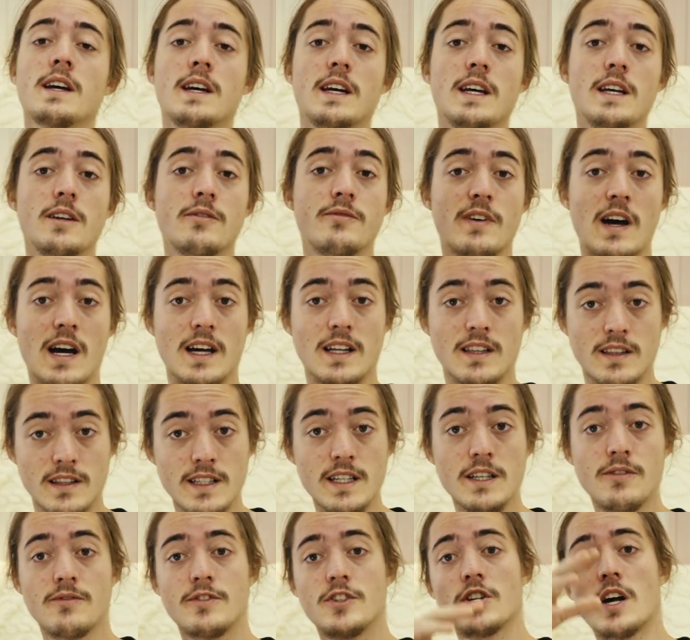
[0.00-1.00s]
if I
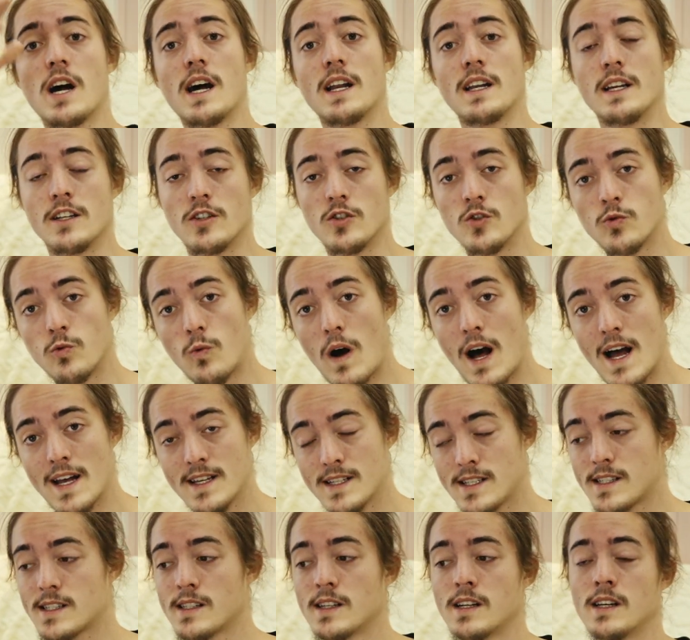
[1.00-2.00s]
leave China
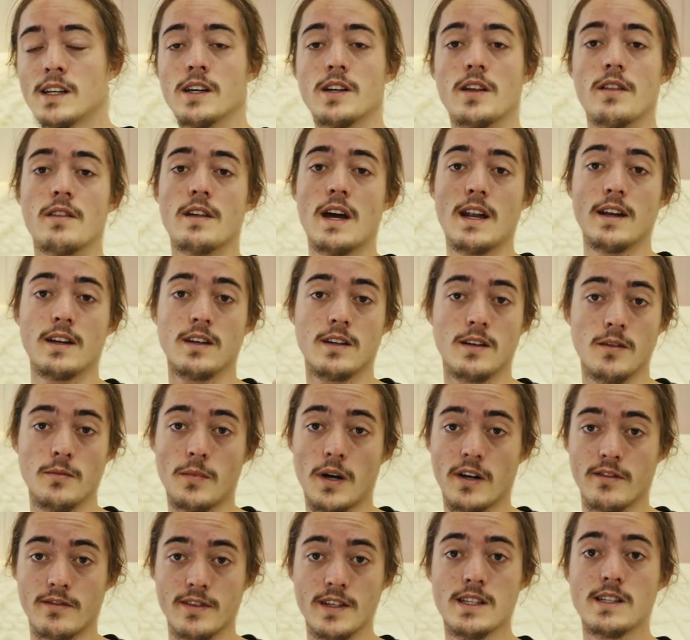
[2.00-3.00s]
twice, then
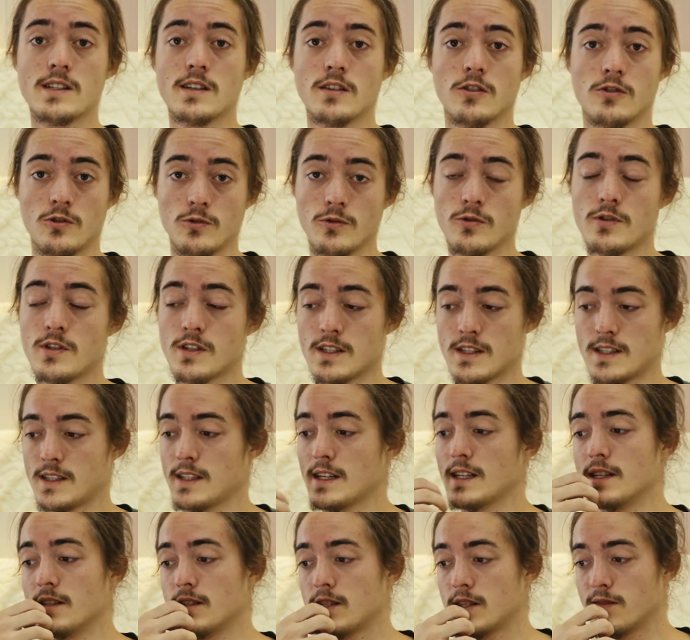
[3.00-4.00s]
my visa loses
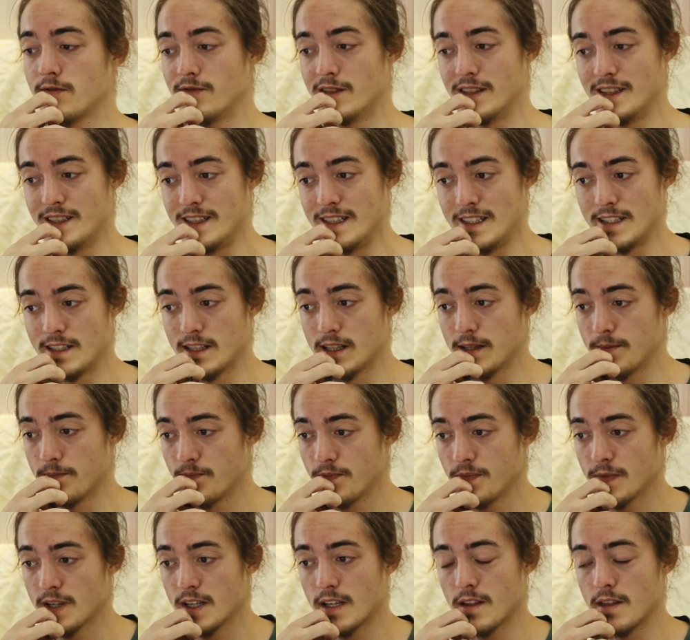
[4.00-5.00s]
its validity.
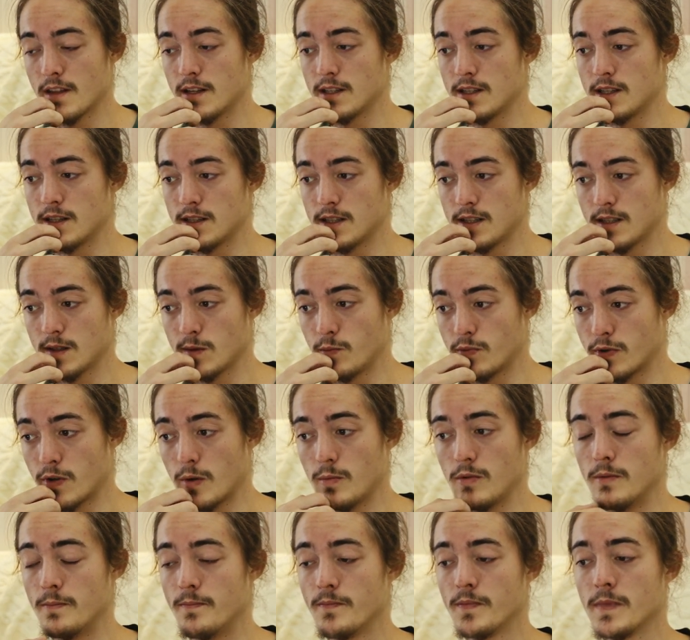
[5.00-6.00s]
This is a
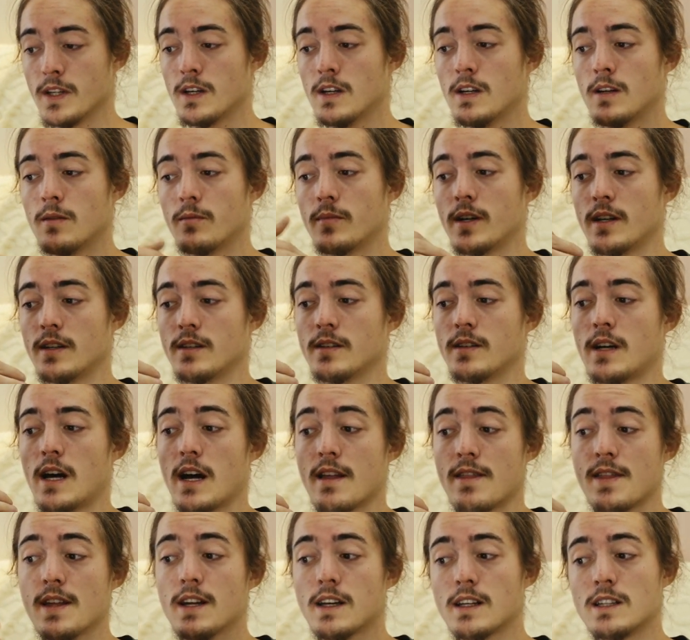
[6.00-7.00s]
problem. But I
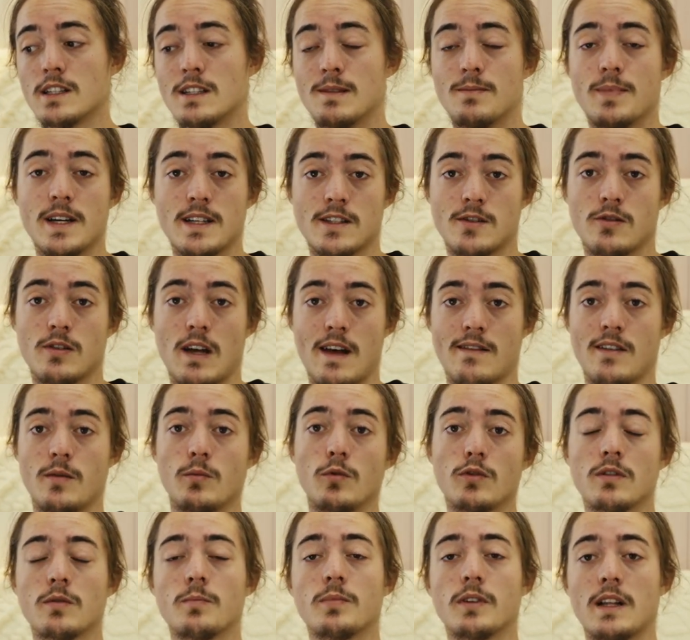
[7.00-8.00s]
think it's best to have a
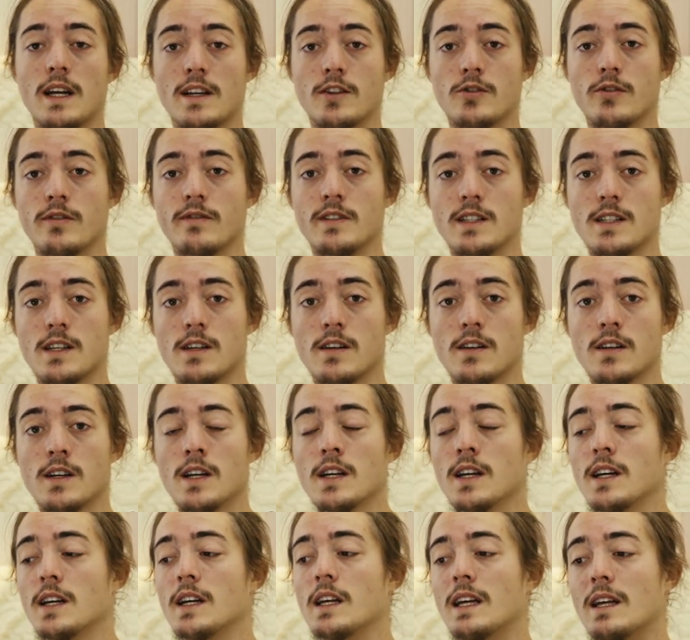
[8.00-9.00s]
multiple entry visa
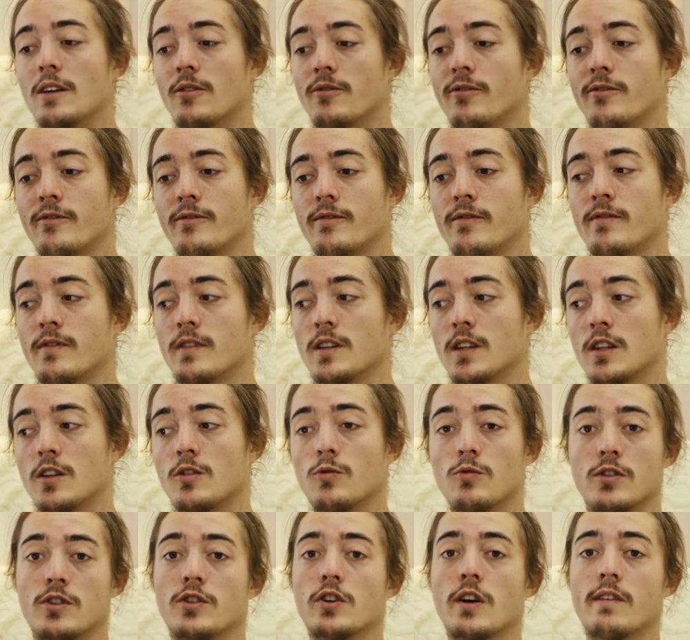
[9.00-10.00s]
if
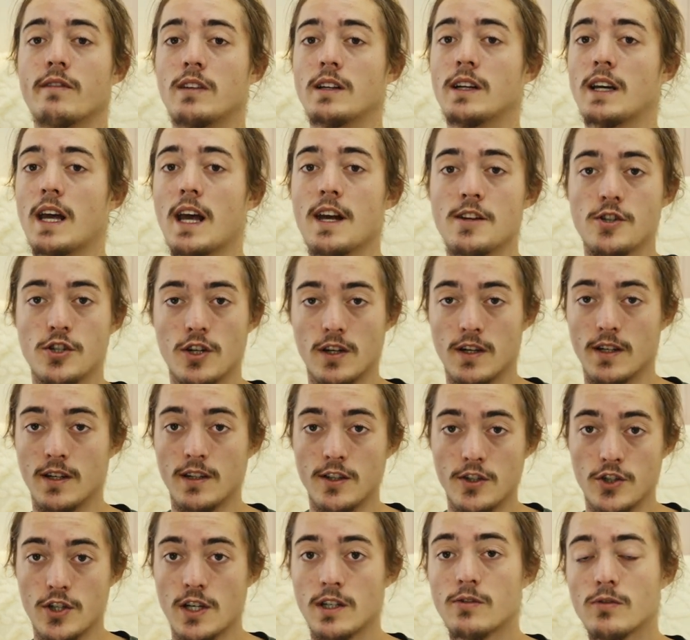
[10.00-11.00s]
you are traveling Asia
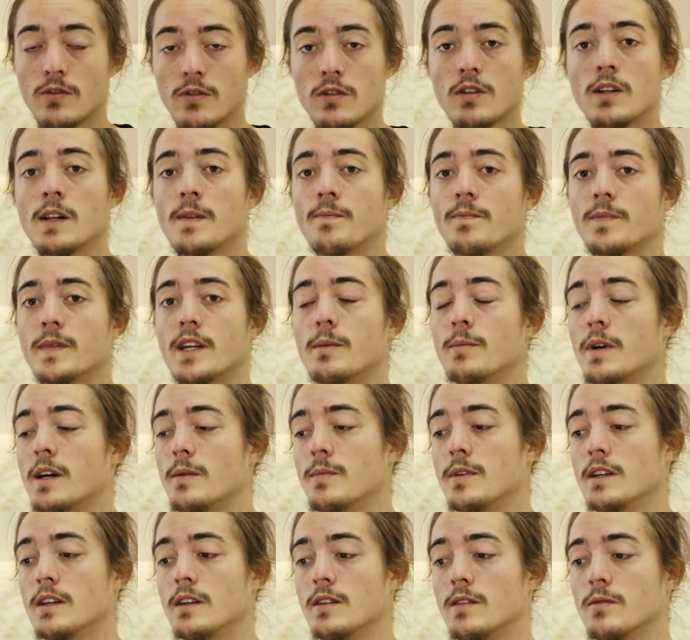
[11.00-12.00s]
in general and
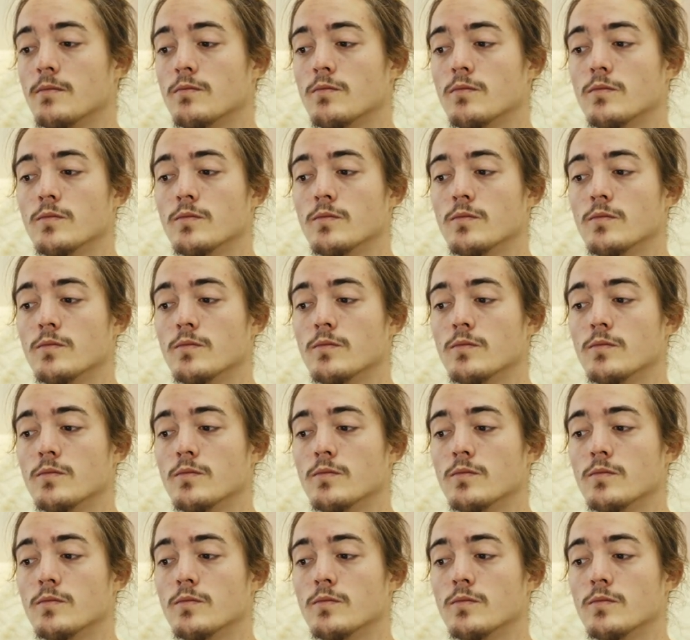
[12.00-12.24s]
maybe